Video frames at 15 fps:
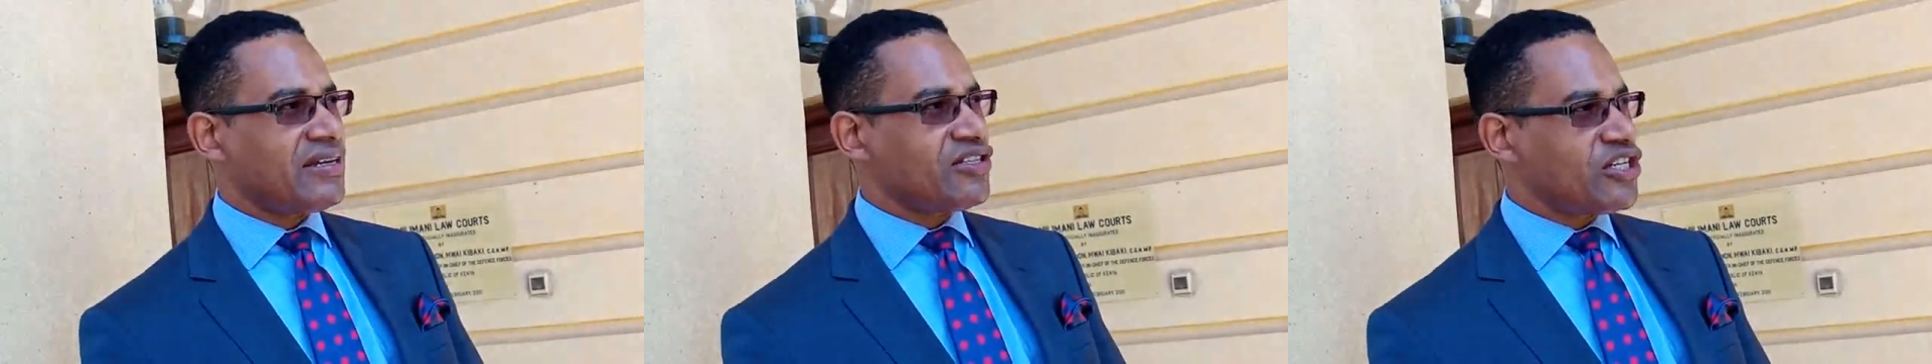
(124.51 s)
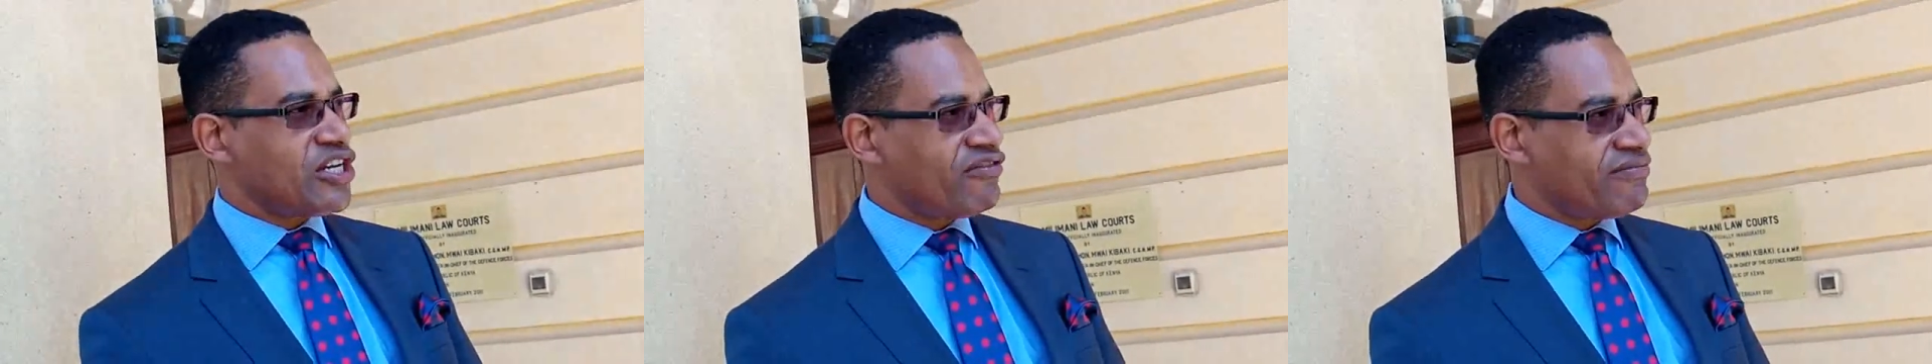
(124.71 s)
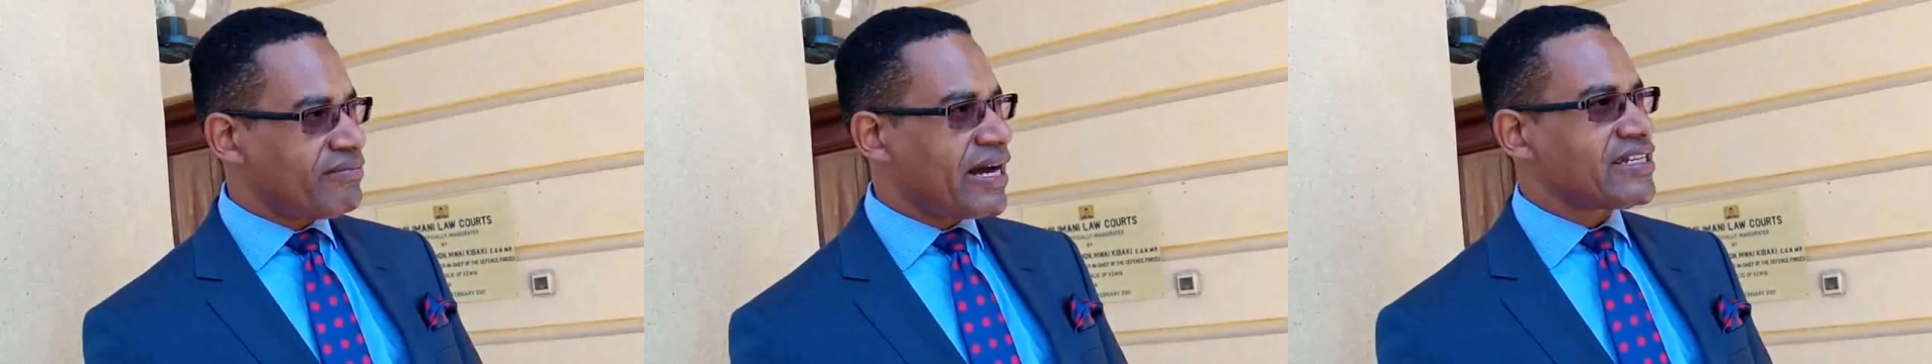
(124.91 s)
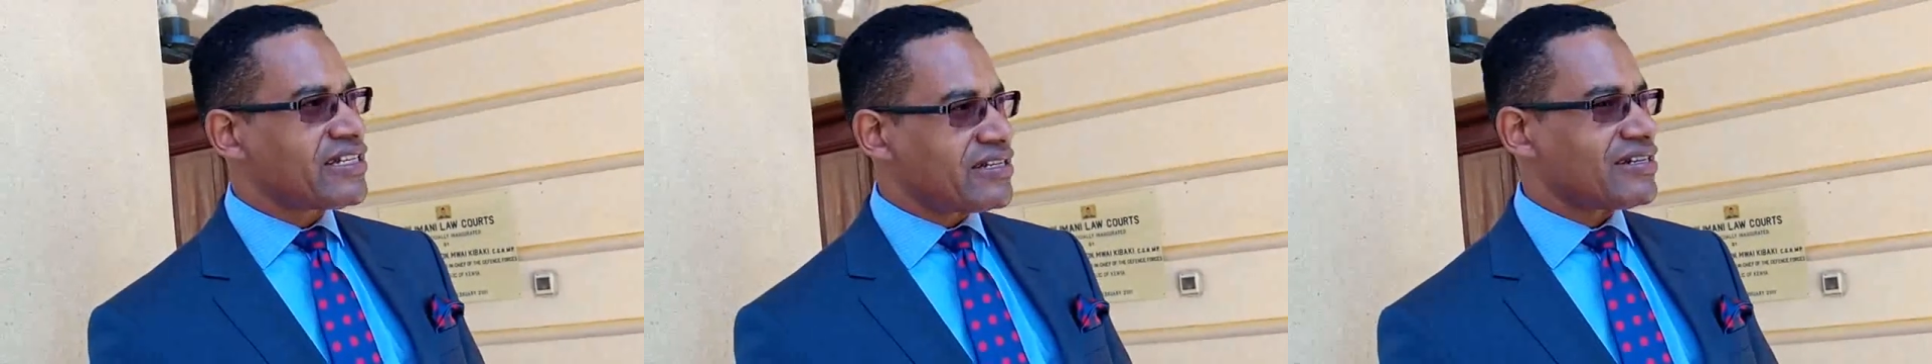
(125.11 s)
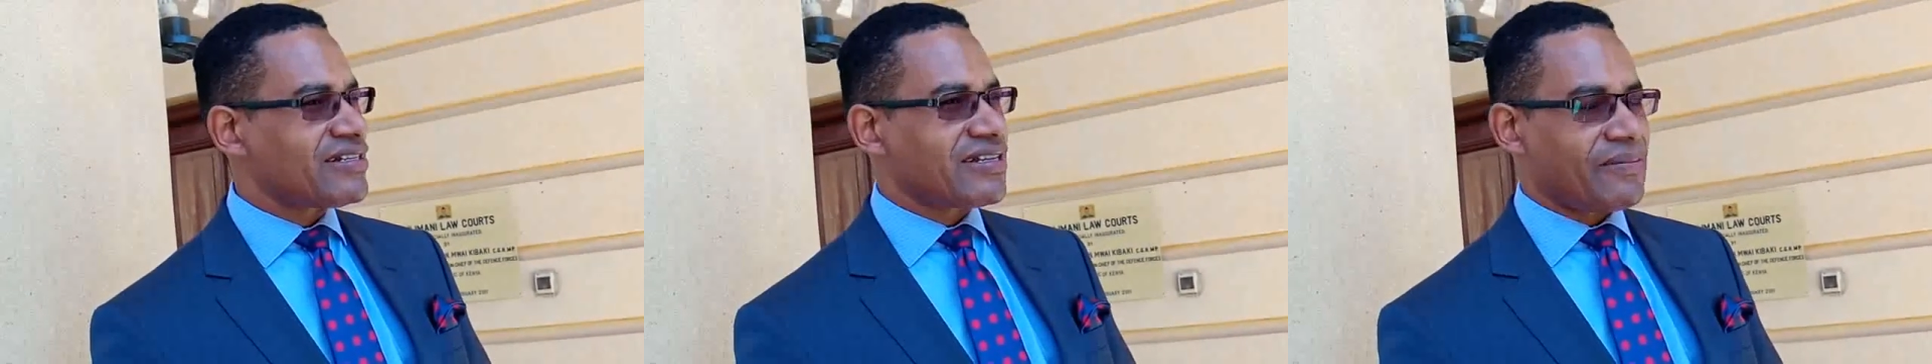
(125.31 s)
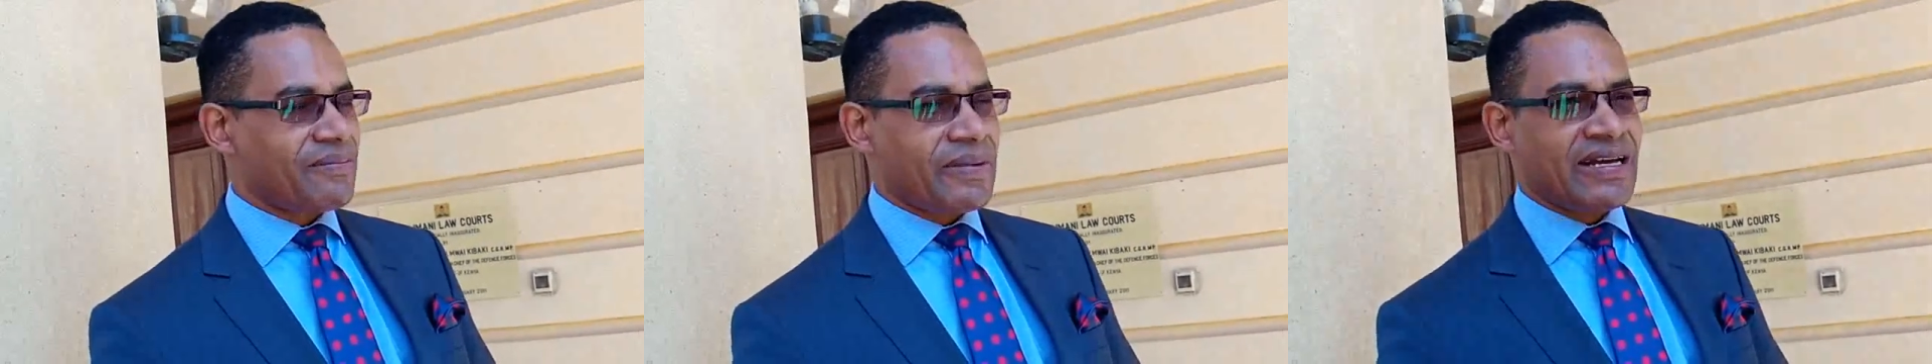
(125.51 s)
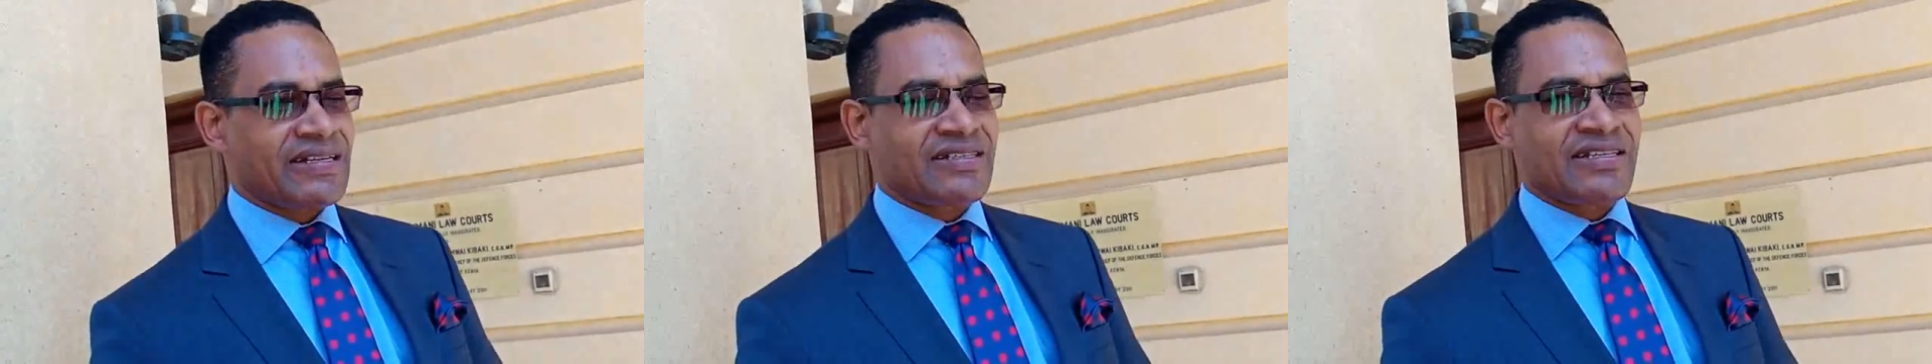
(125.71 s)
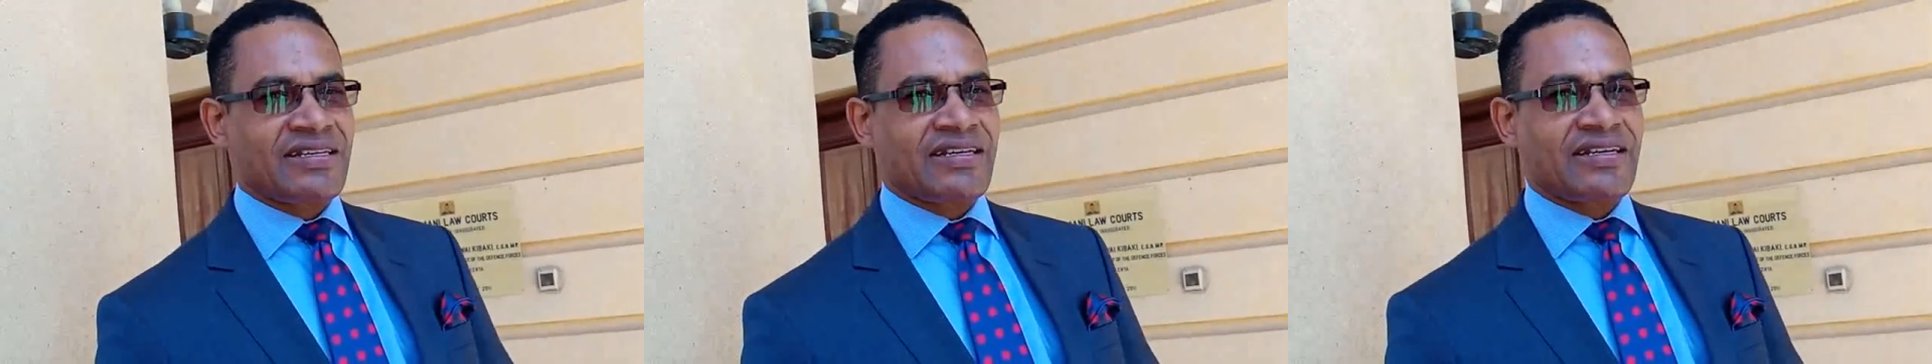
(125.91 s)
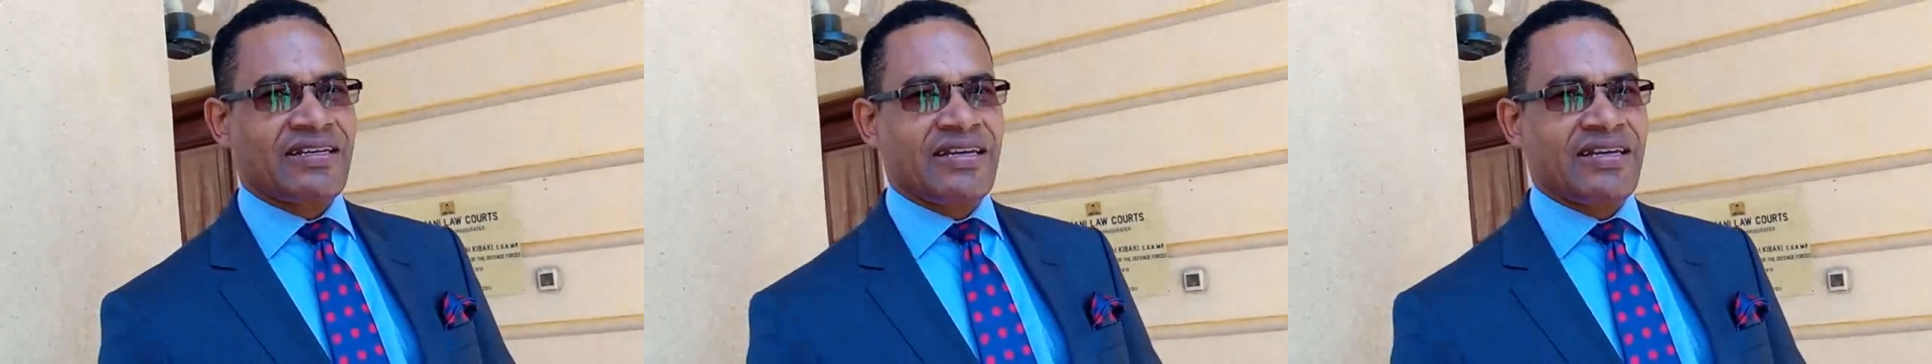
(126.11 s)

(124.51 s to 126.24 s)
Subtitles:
chief magistrate's capacity